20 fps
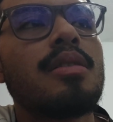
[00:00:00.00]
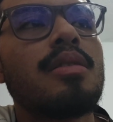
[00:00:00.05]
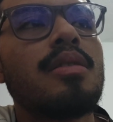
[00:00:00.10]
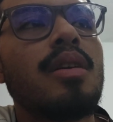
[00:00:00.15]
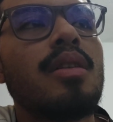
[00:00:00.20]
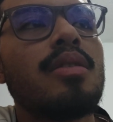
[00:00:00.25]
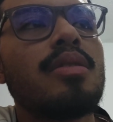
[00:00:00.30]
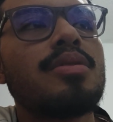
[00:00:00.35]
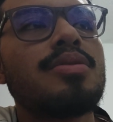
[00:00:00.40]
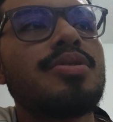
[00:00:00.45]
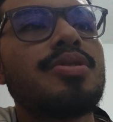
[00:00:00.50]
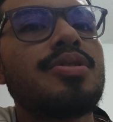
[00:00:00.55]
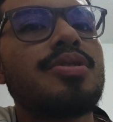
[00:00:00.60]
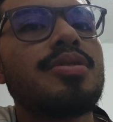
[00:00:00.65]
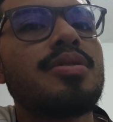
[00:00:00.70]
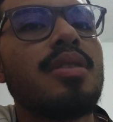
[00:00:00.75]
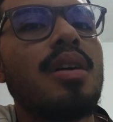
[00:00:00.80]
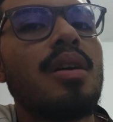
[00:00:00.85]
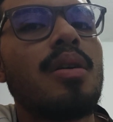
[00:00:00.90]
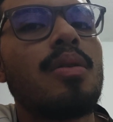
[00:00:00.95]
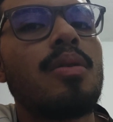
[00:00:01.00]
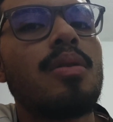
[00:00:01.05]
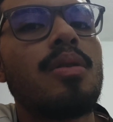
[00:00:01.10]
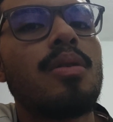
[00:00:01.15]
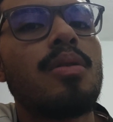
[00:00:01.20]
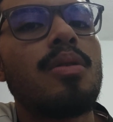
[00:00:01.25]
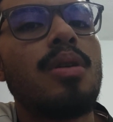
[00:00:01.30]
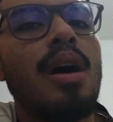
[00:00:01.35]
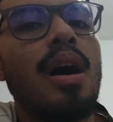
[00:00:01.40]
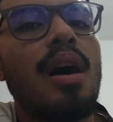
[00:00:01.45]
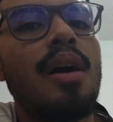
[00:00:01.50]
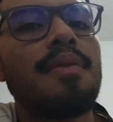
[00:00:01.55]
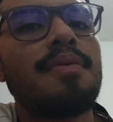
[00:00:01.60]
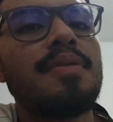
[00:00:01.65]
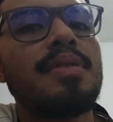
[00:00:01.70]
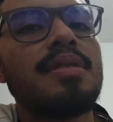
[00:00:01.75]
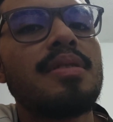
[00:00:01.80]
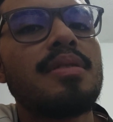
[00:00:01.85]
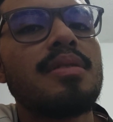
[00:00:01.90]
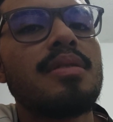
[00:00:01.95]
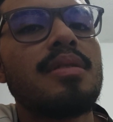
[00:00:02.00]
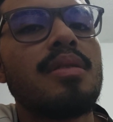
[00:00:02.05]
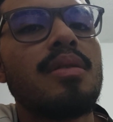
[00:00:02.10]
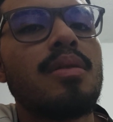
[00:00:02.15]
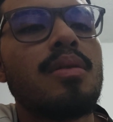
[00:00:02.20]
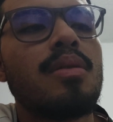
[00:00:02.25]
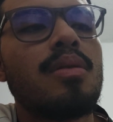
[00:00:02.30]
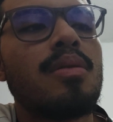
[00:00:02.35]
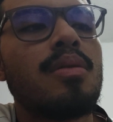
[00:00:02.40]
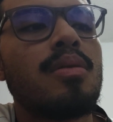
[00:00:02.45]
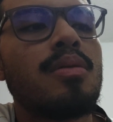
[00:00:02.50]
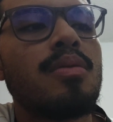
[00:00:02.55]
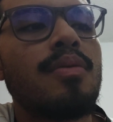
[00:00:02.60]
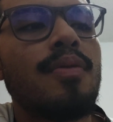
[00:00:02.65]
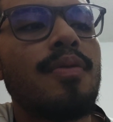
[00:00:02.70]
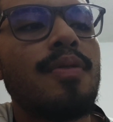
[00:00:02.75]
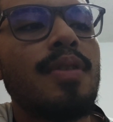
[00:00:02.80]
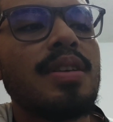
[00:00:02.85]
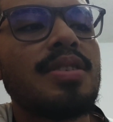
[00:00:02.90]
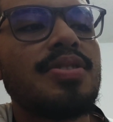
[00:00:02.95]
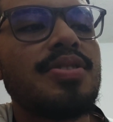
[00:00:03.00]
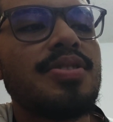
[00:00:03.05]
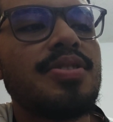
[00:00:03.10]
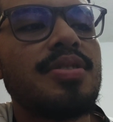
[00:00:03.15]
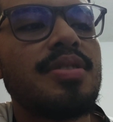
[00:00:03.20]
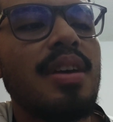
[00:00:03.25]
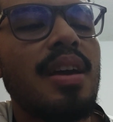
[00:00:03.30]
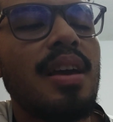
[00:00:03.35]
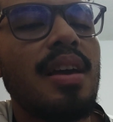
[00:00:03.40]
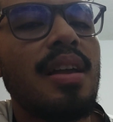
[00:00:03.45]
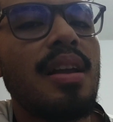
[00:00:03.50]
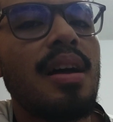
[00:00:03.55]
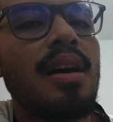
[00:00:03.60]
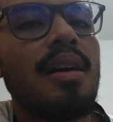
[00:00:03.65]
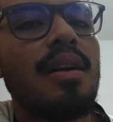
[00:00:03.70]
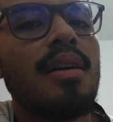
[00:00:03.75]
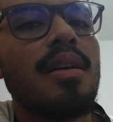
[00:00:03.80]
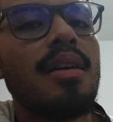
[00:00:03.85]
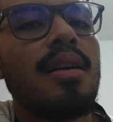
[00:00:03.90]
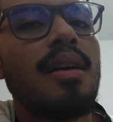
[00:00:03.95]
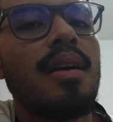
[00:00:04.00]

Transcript: knowledge, or have the or fetch data,